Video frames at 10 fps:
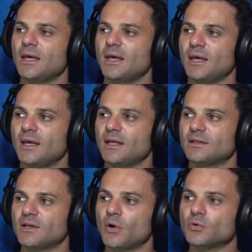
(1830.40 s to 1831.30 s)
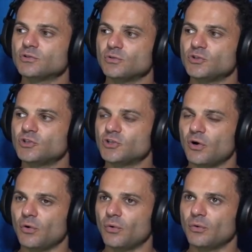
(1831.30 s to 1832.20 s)
it goes to
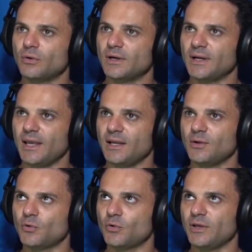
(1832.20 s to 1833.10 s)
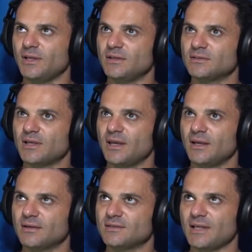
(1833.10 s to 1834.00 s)
show an increase
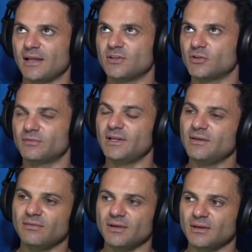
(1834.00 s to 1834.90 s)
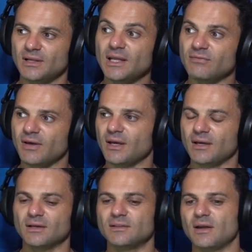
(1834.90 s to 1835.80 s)
in standard of
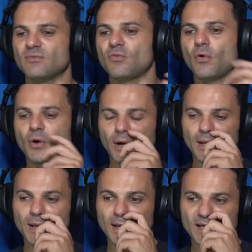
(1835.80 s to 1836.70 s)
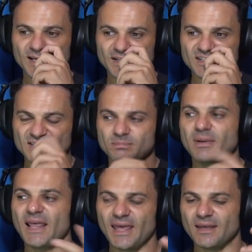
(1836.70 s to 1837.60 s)
living, therefore
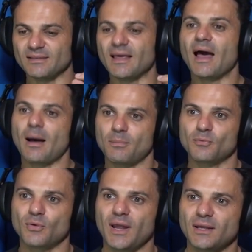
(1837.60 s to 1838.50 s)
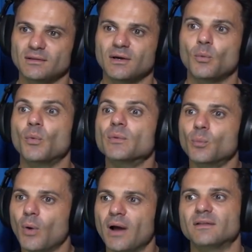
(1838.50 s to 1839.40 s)
displaying the upgrade
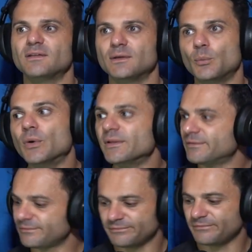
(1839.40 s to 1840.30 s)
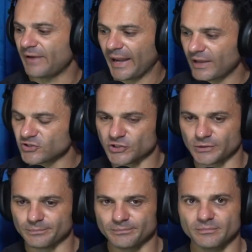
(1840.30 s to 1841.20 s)
with what? With
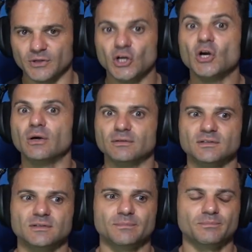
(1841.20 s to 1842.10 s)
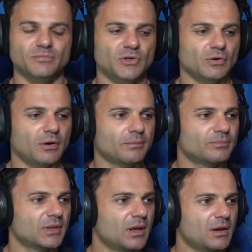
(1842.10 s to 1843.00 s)
financial goods, you know.
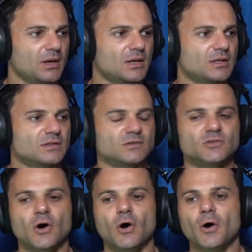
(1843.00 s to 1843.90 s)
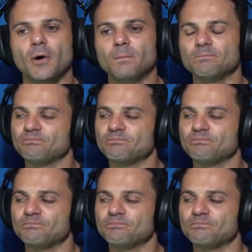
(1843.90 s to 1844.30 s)
So